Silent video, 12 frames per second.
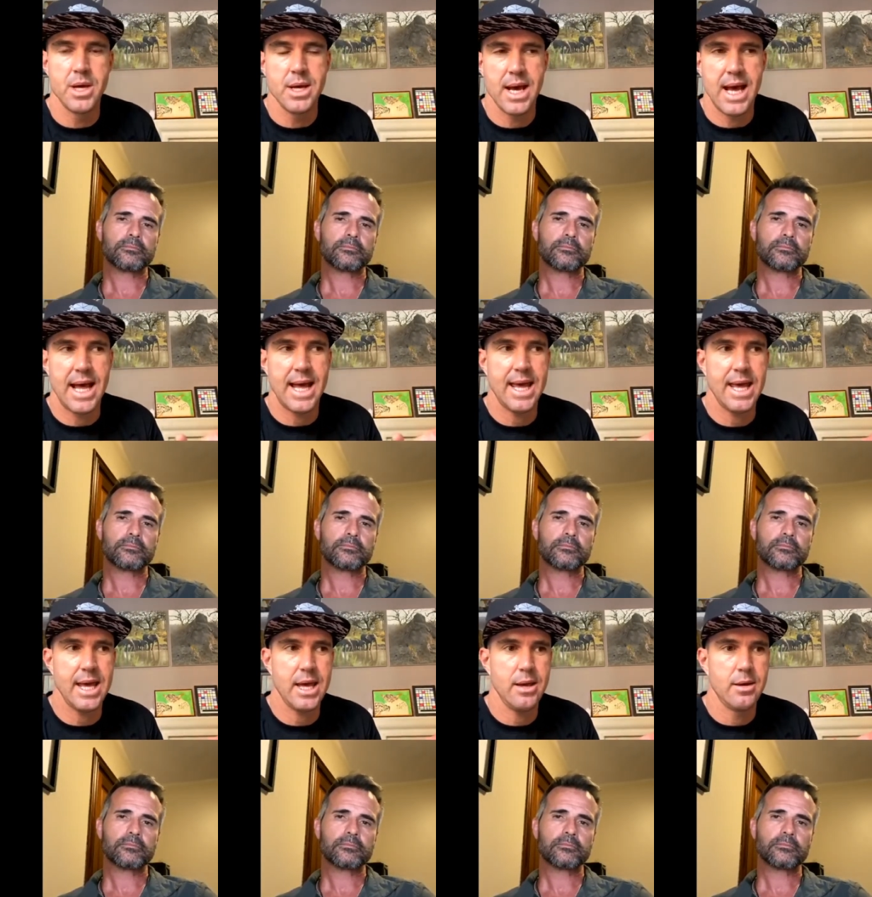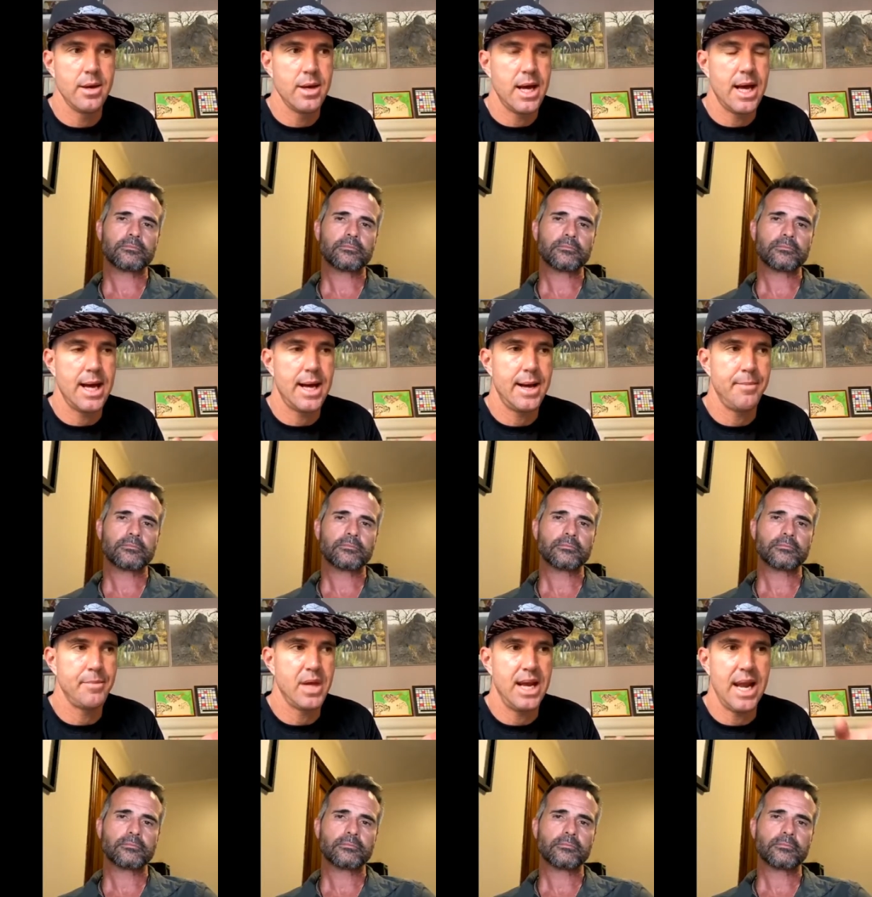Speaker 1: a um,
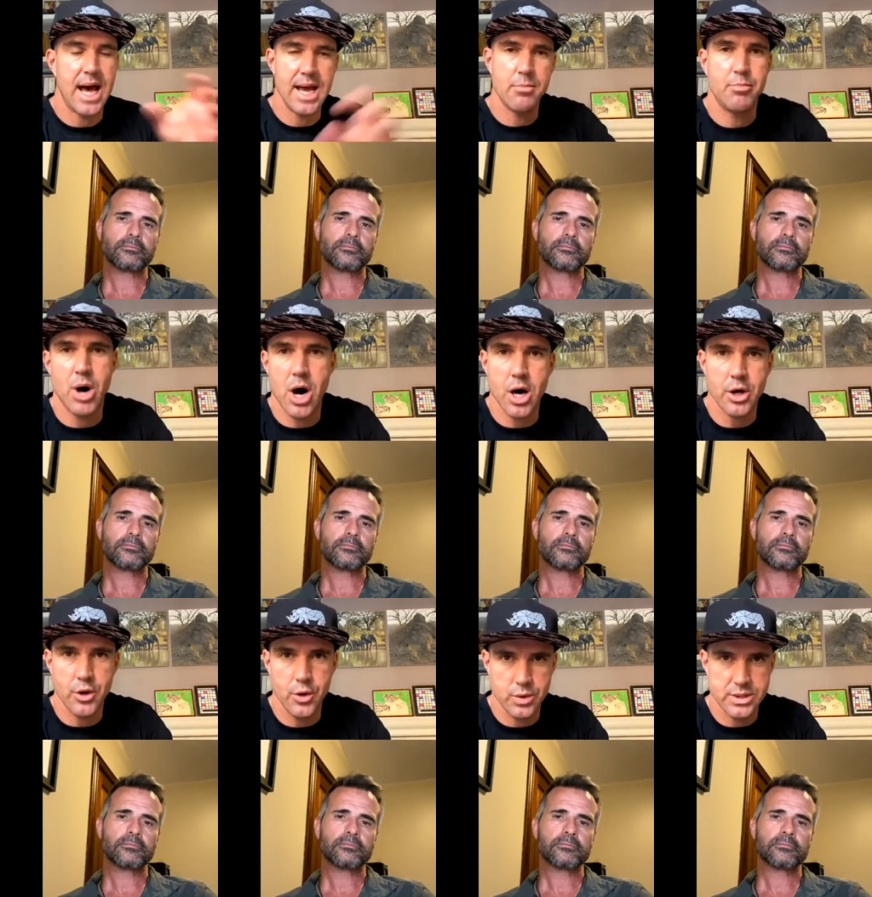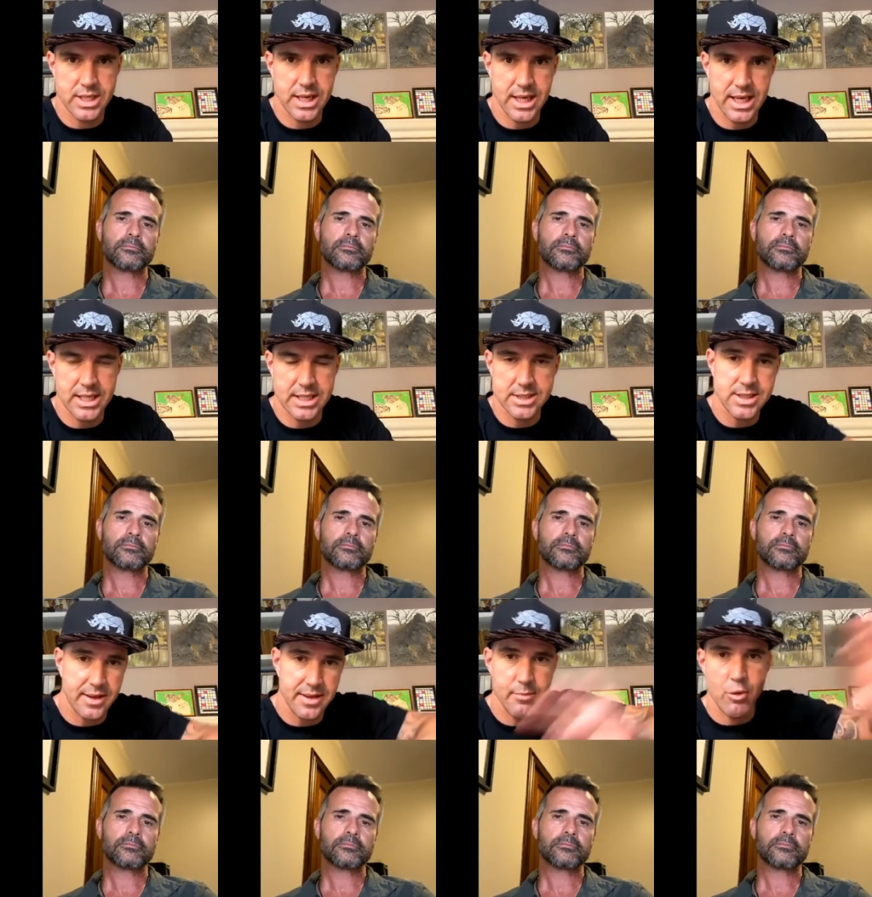a lion park who was going to either sell
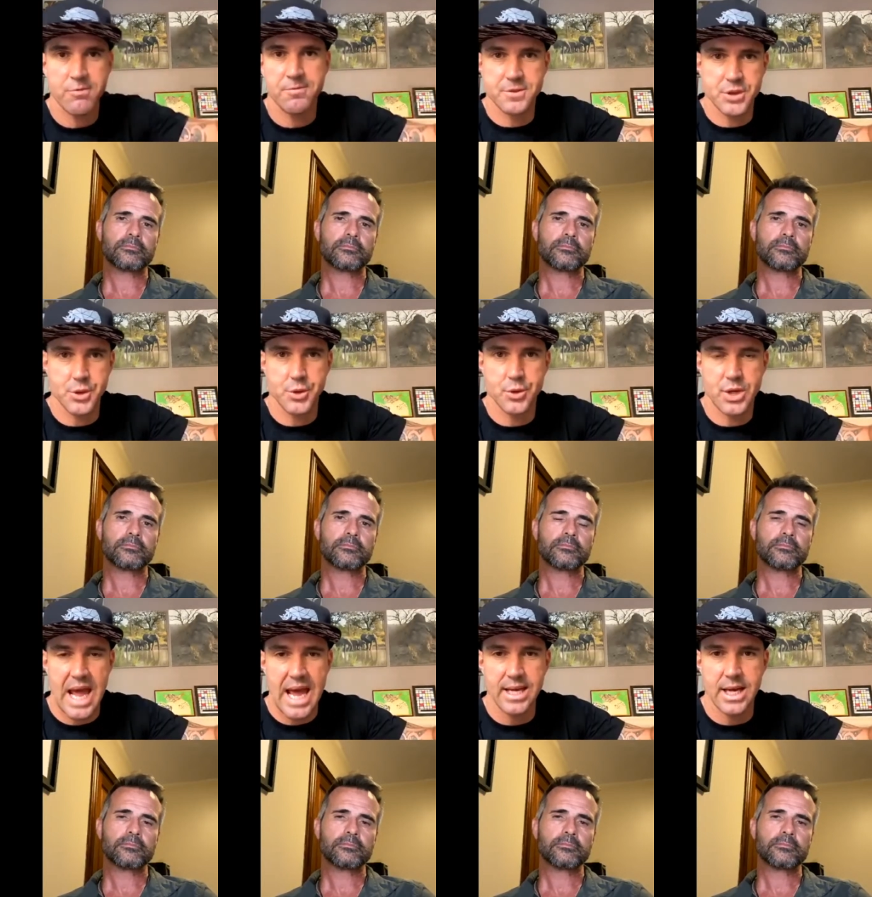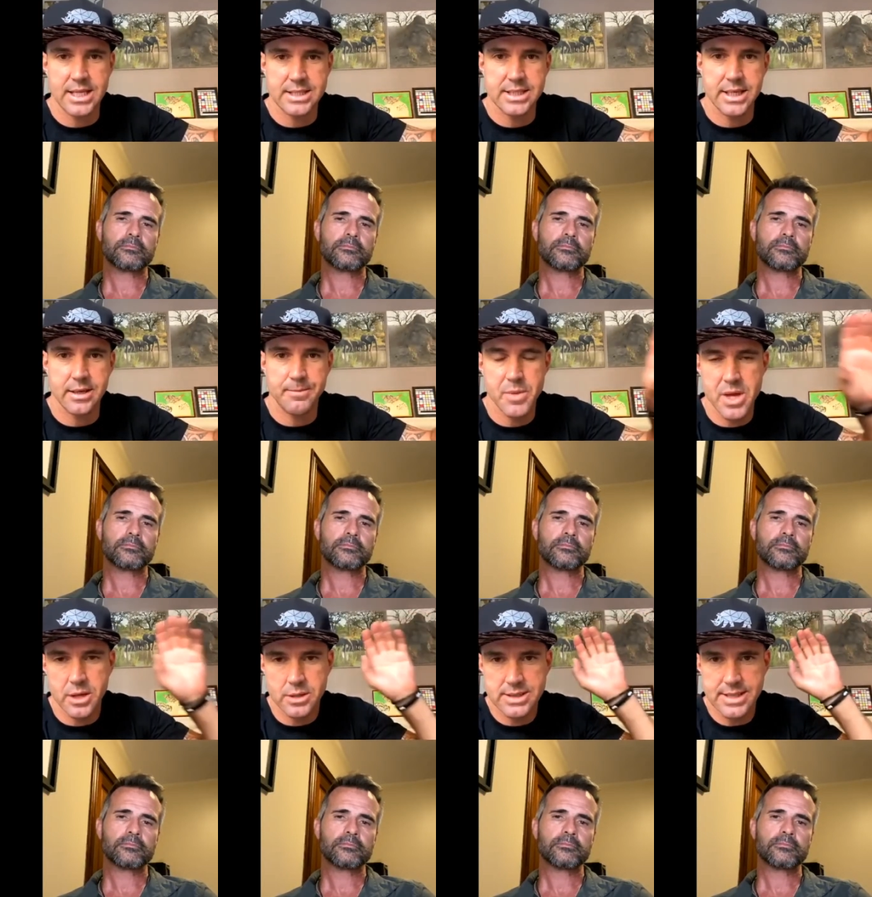them off to canned hunting,
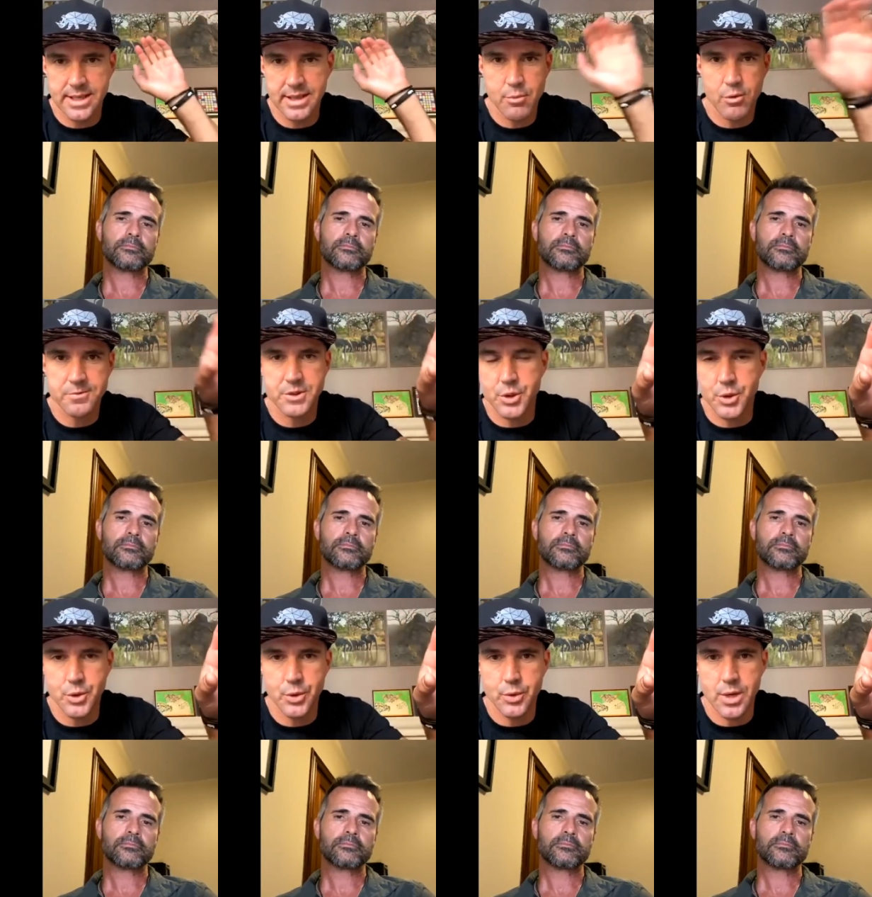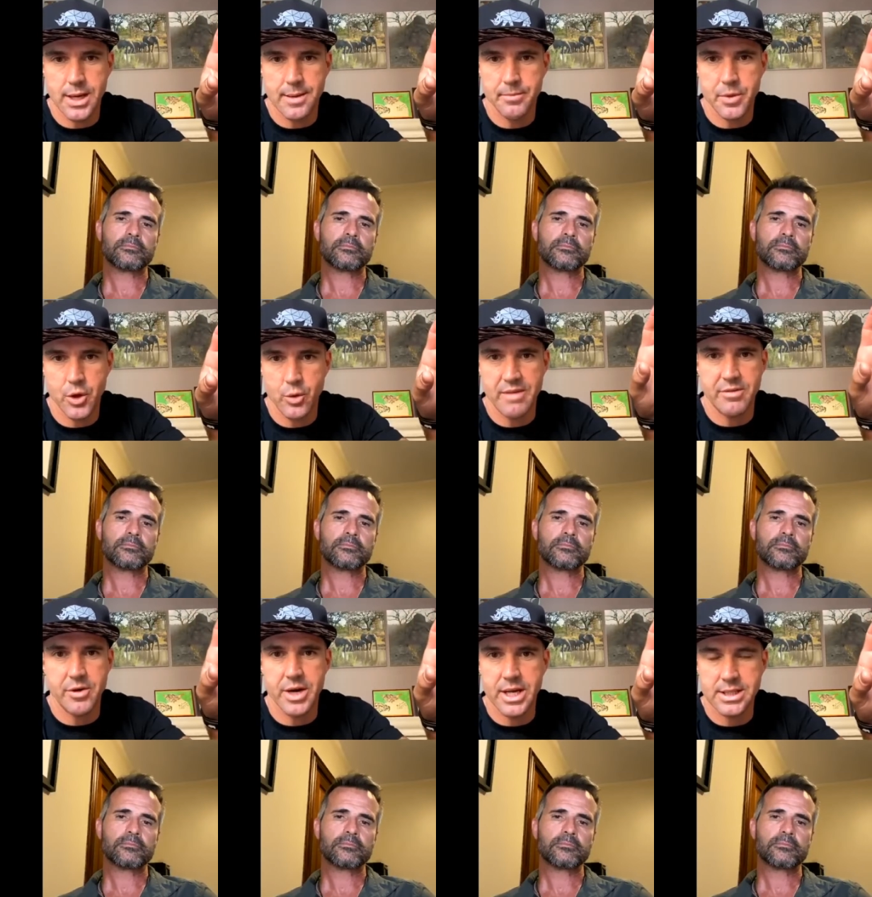sell them off to um, whoever
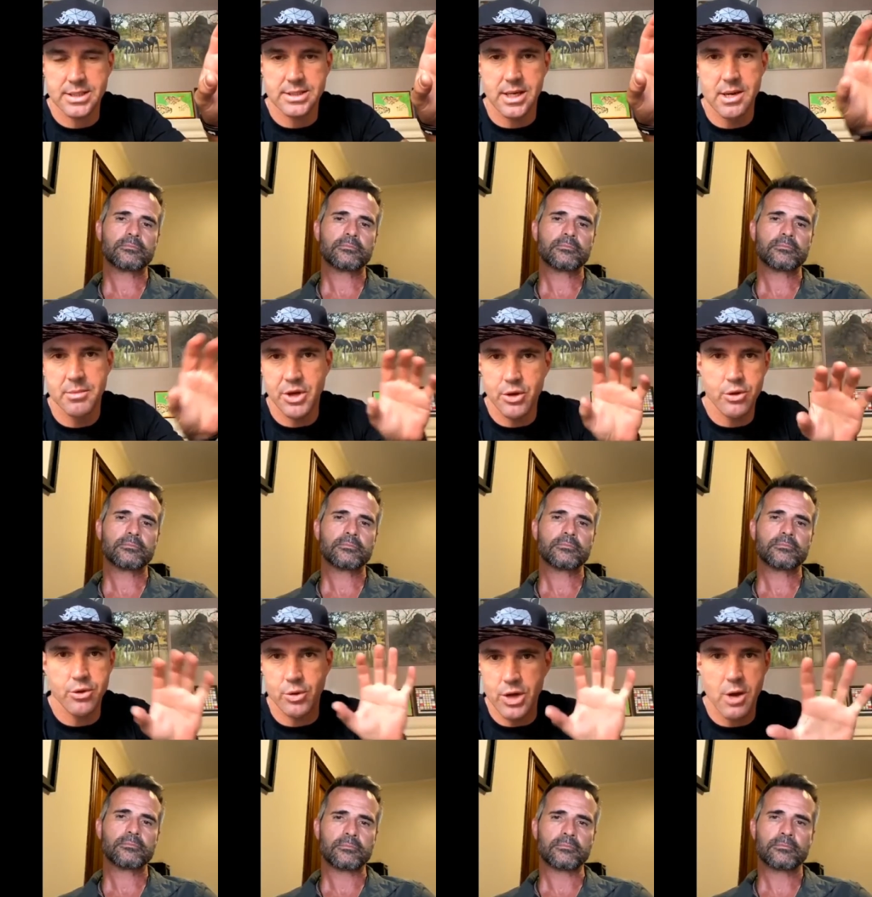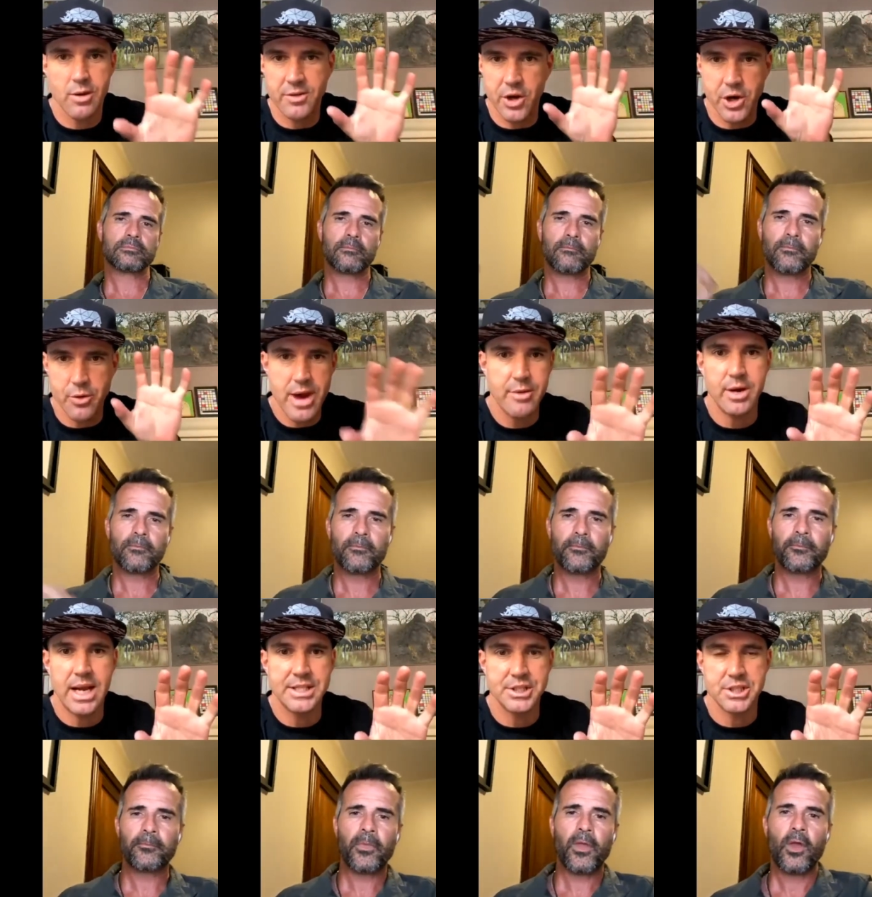it is. But you thought, mm. no, I've got a great
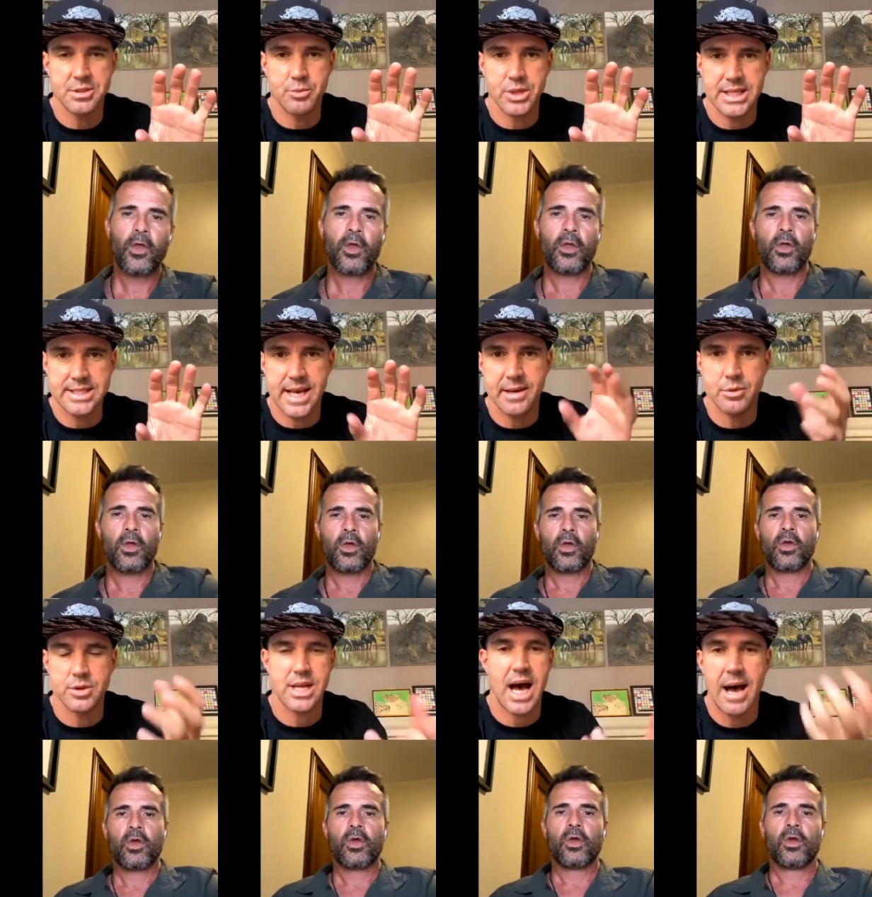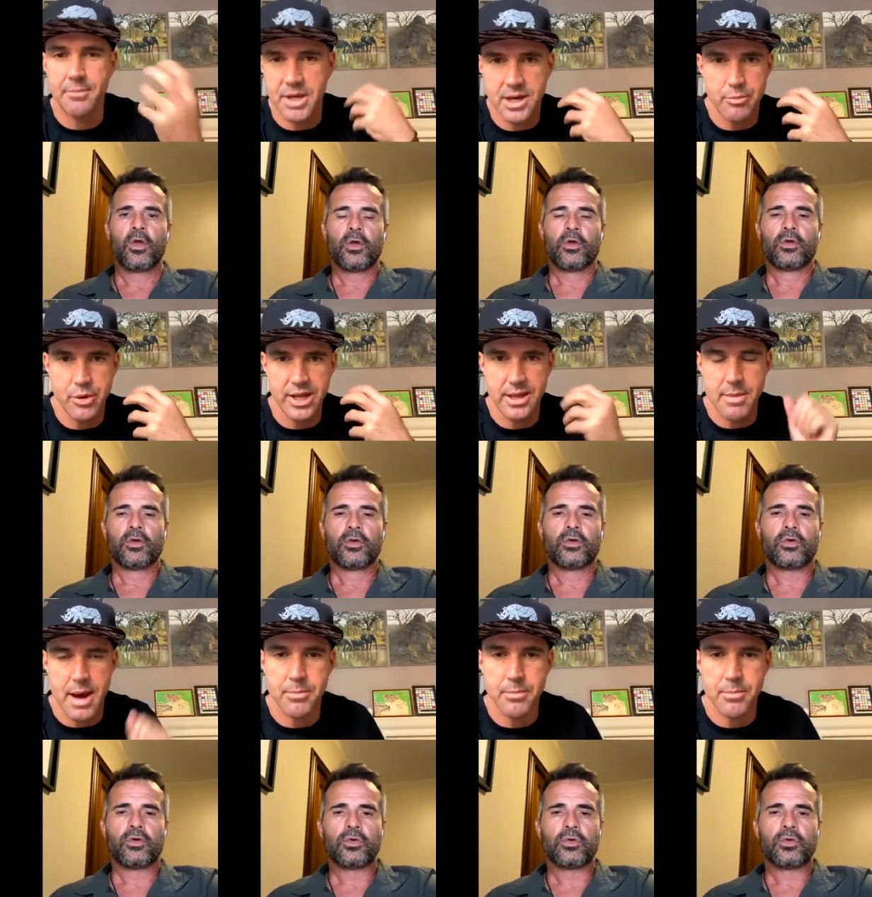relationship with these animals. I'm going to bring them up